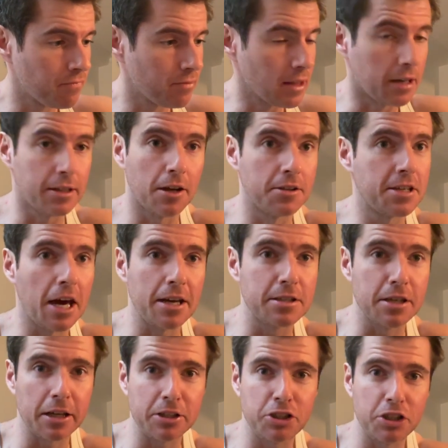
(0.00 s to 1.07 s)
That doesn't taste
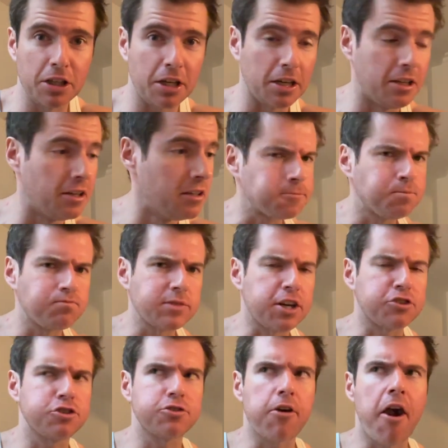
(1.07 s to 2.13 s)
like chicken.
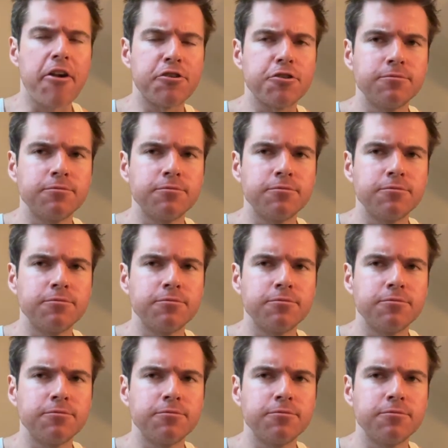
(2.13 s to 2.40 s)
That's strange.